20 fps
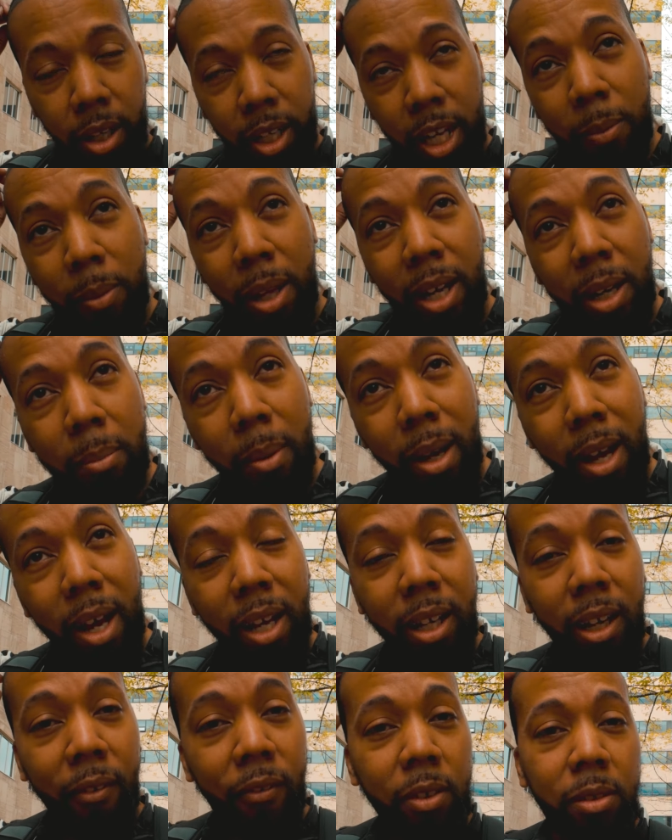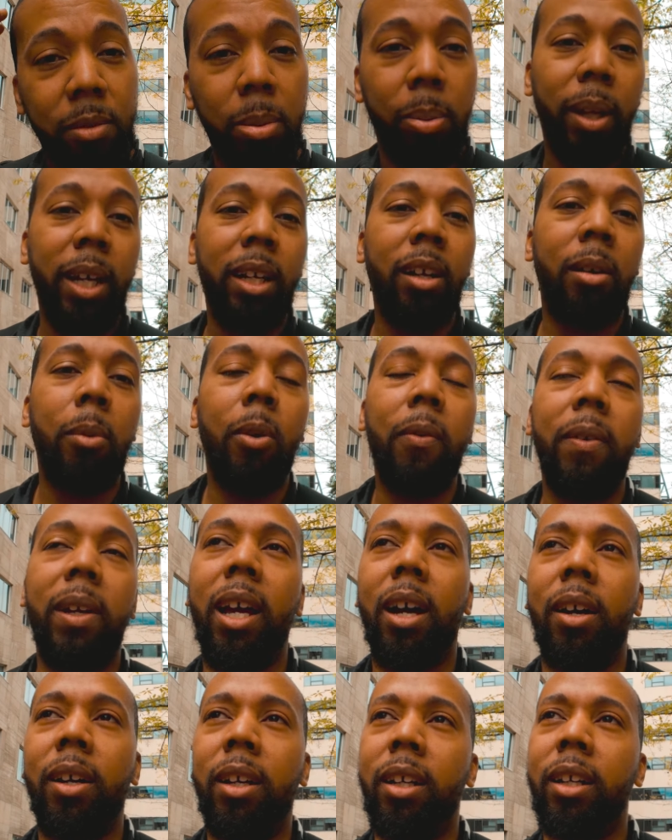keep that in mind. If you plan on moving
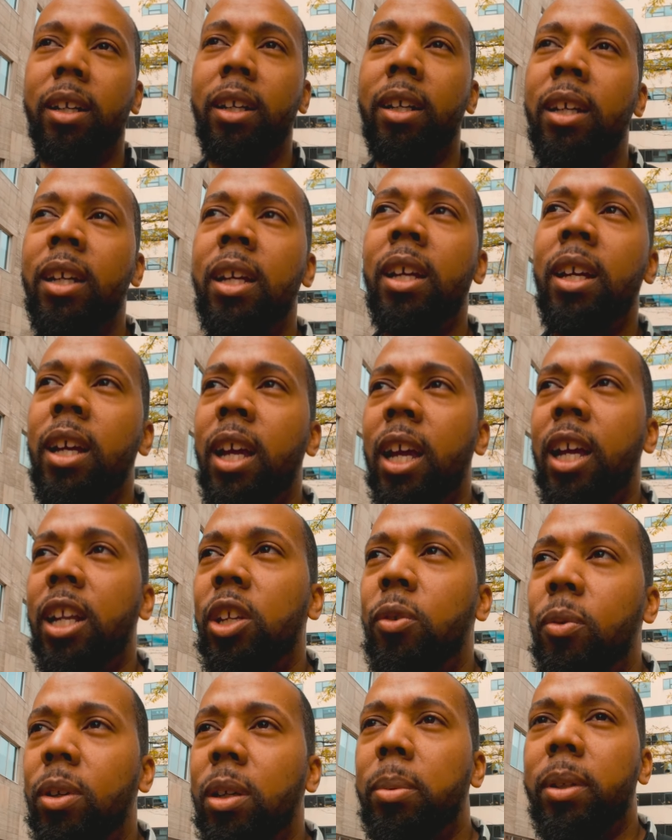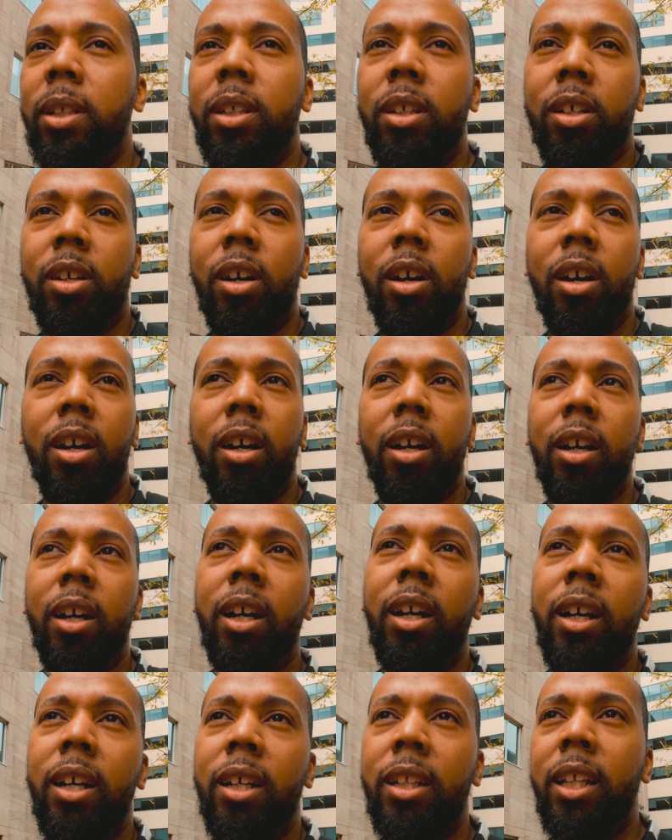out here and you want to bring your car,
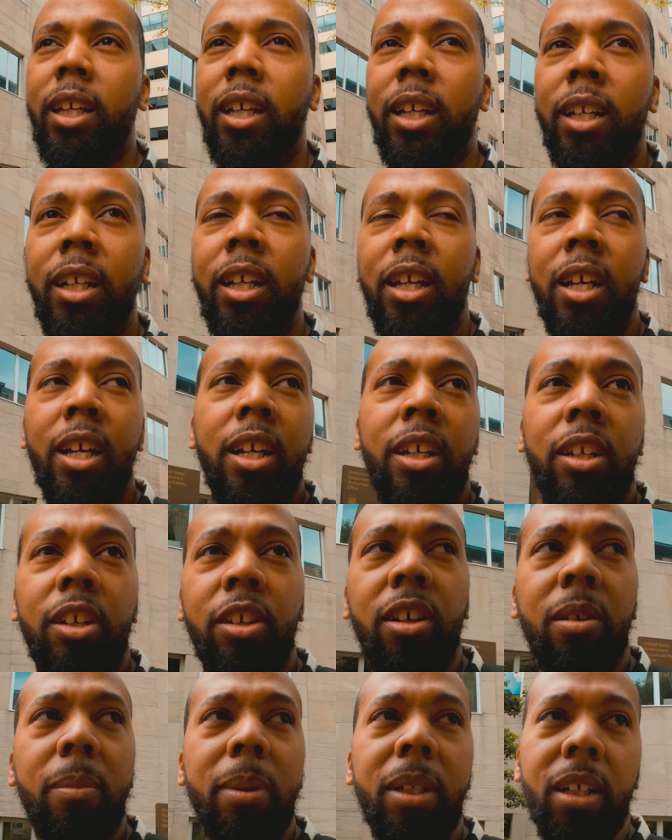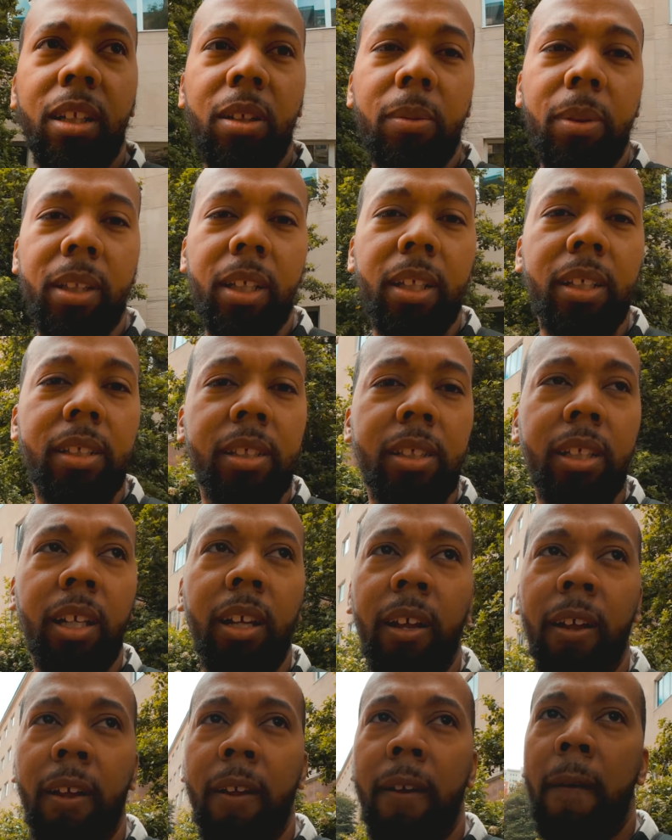then you're going to be dealing with this.
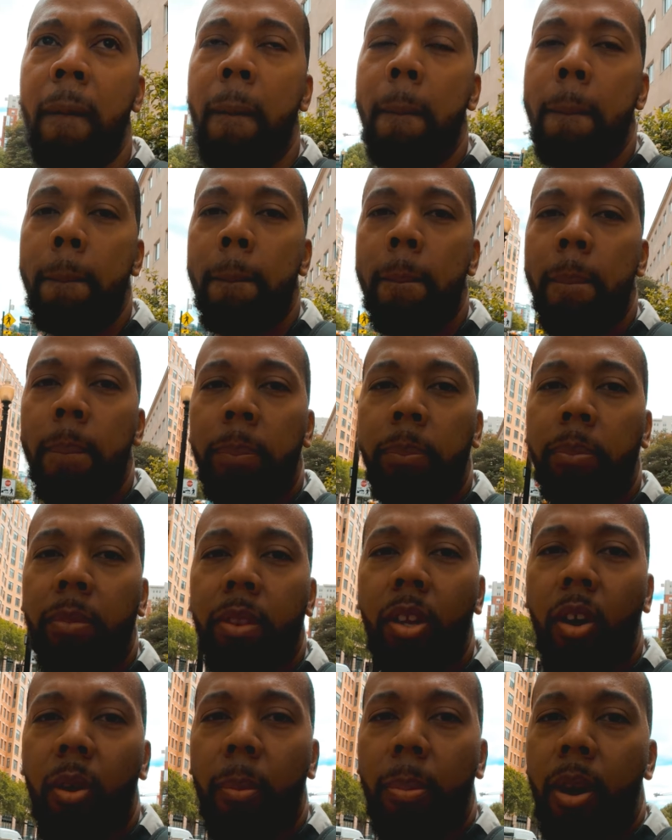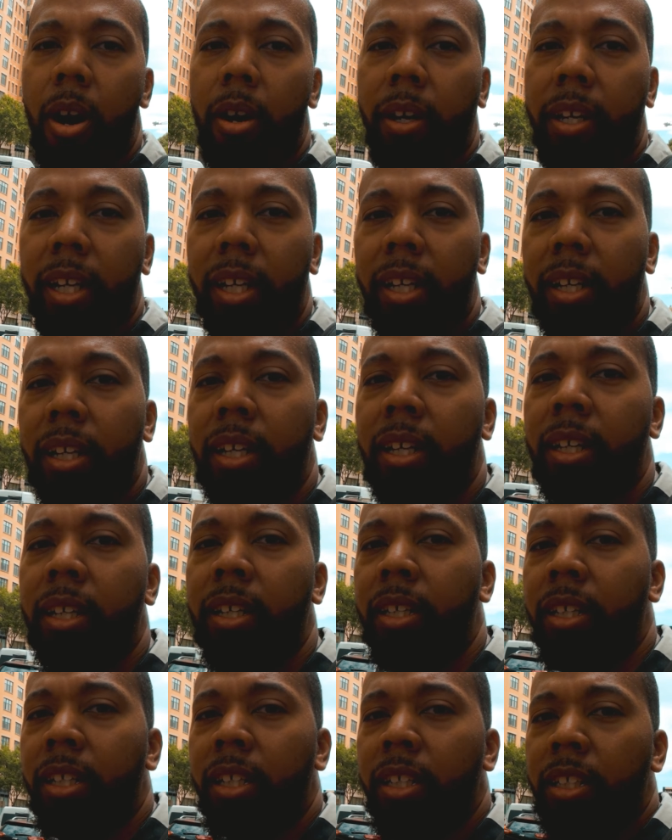No parking.
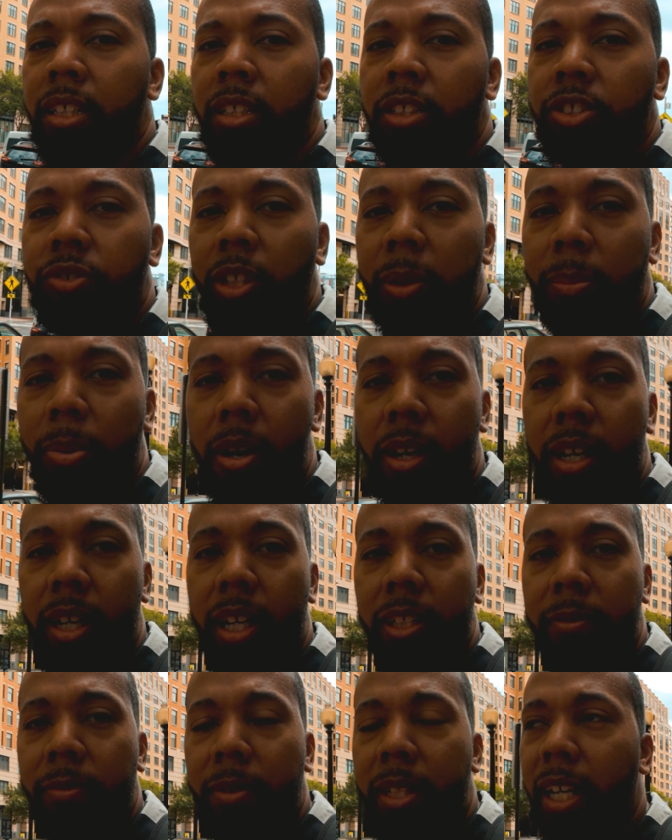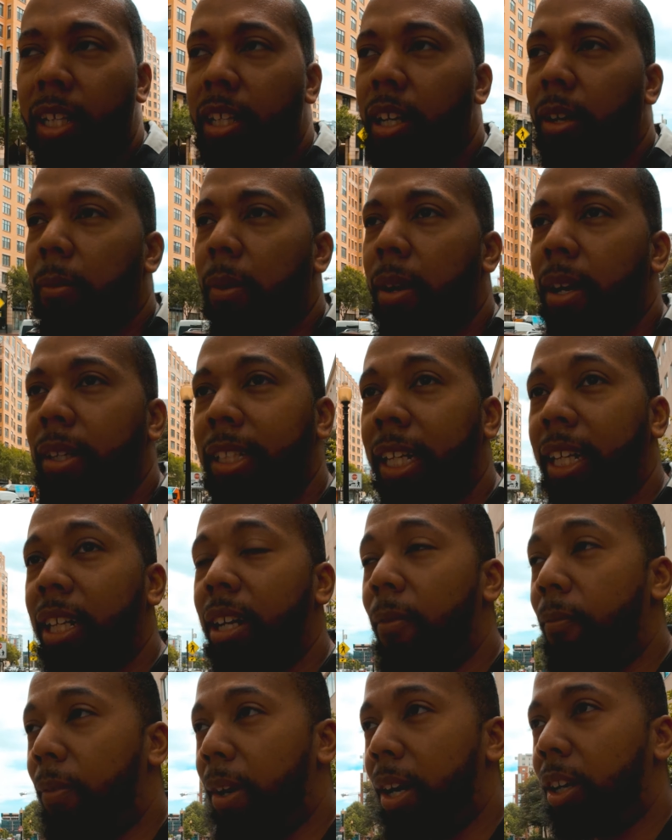Street parking gets taken
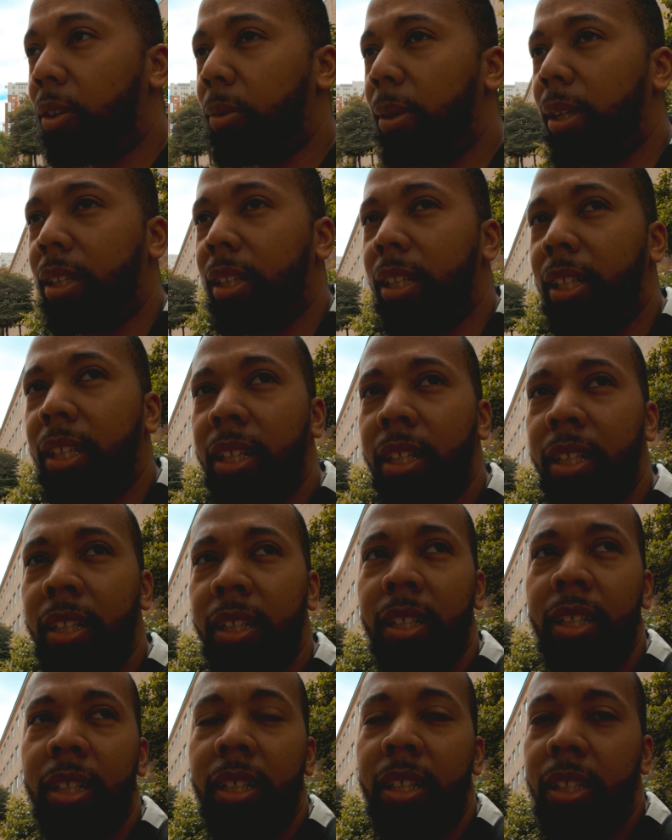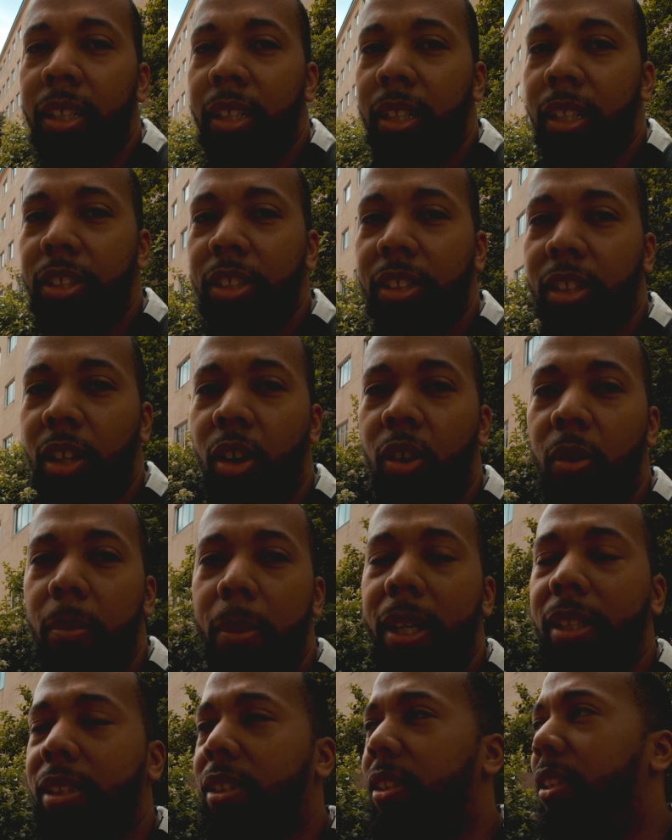up very quickly. It's just a whole
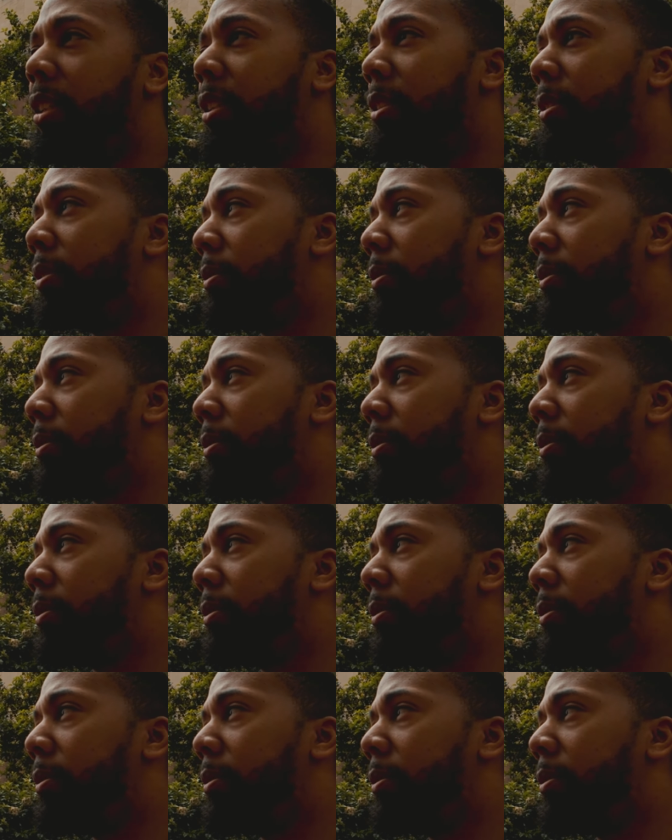mess.